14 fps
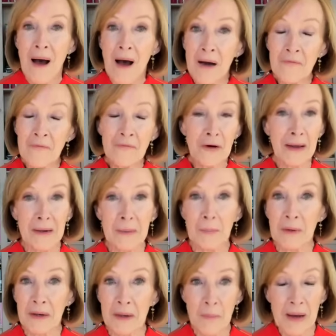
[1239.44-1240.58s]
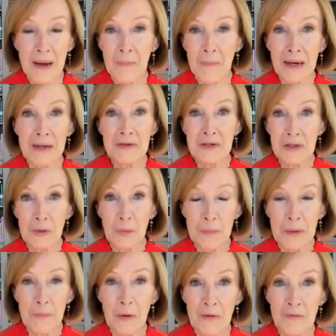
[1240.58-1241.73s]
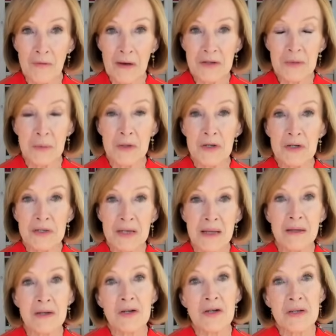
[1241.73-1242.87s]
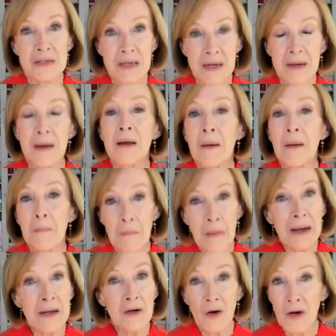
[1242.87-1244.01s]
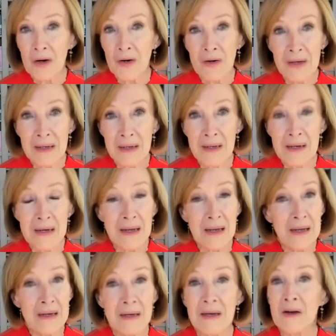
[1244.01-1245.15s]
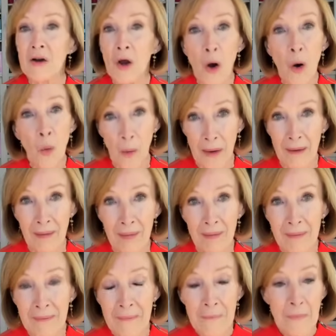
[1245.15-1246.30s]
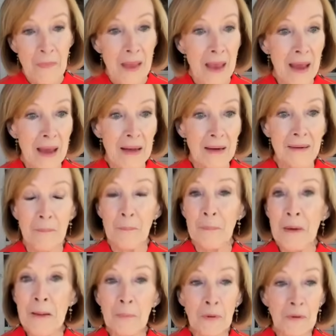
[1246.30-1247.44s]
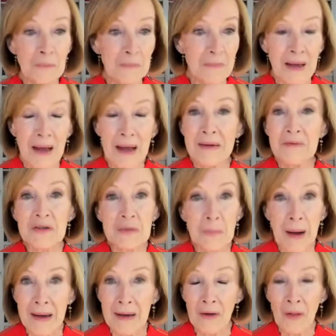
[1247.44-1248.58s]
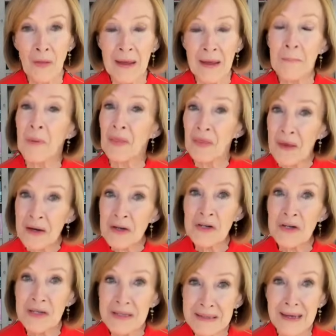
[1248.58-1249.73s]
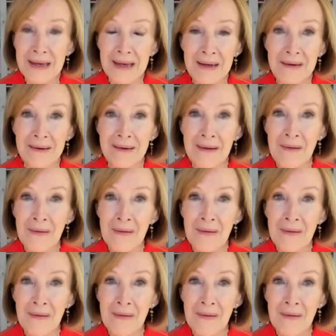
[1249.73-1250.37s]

unforgettably to me, I mean, I still remember her face when she said this. She said, my daughter did. It didn't go well. And people kind of smiled then, but then she said,